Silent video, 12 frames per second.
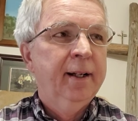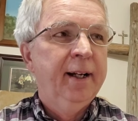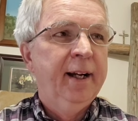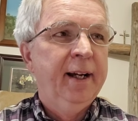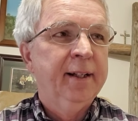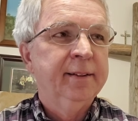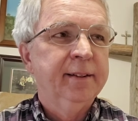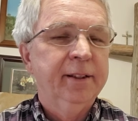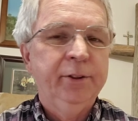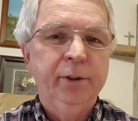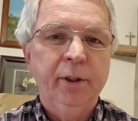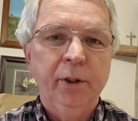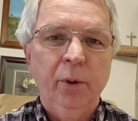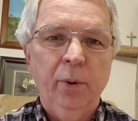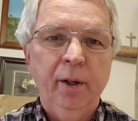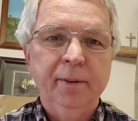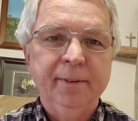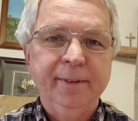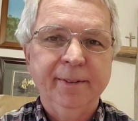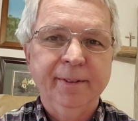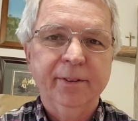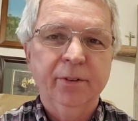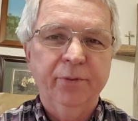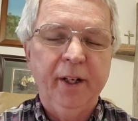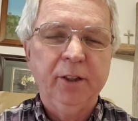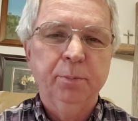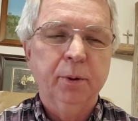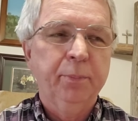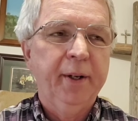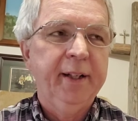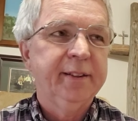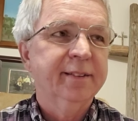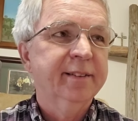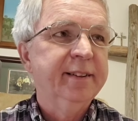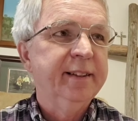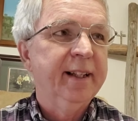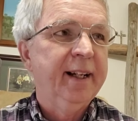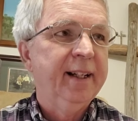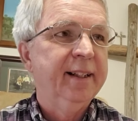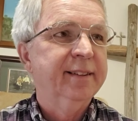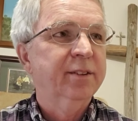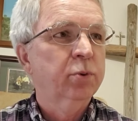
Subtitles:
And you can go on the Facebook page and see that.